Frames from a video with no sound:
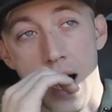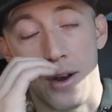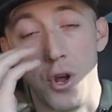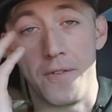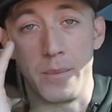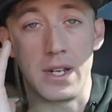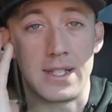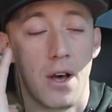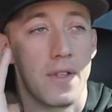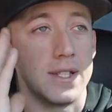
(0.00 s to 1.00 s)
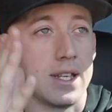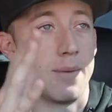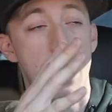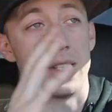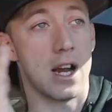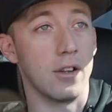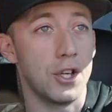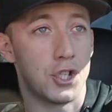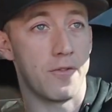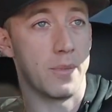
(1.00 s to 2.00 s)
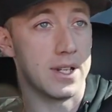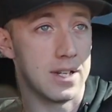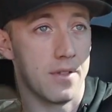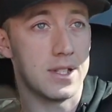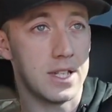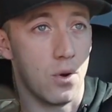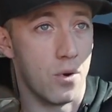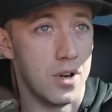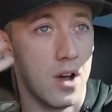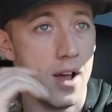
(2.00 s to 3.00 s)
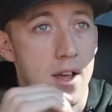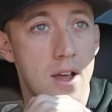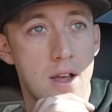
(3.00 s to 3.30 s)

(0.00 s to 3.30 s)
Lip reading: I don't know if I'm going to sell the Z. I'm not entirely sure if I'm going to sell the Z or not,